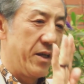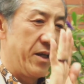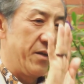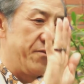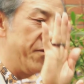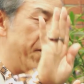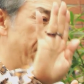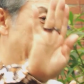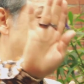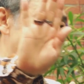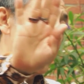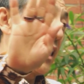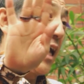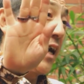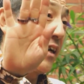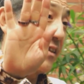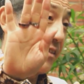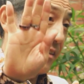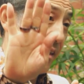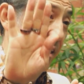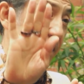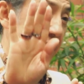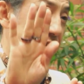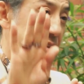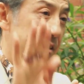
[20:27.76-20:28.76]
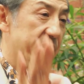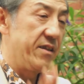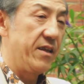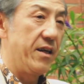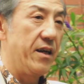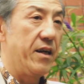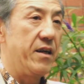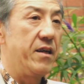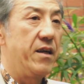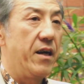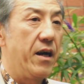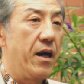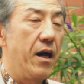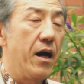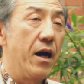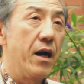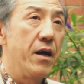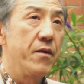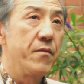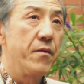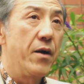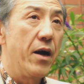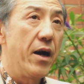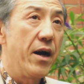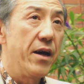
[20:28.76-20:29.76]
flat accent,
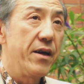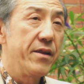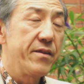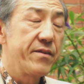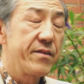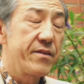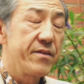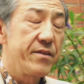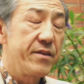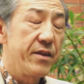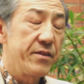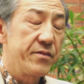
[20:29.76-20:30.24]
I asked